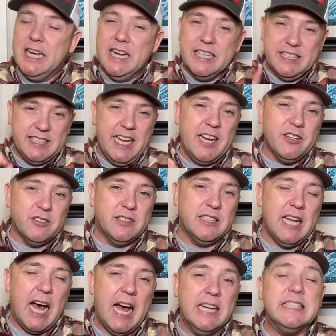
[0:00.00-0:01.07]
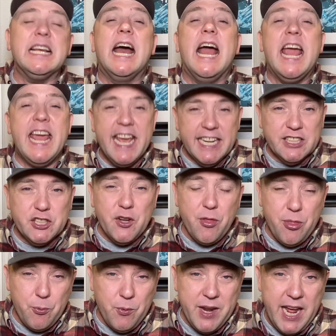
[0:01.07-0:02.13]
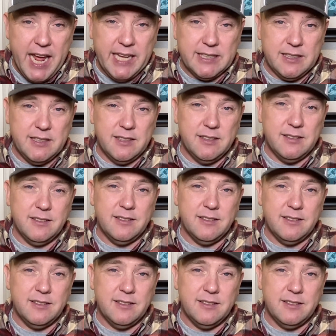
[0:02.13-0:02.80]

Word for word: a standard size, 1 3/8".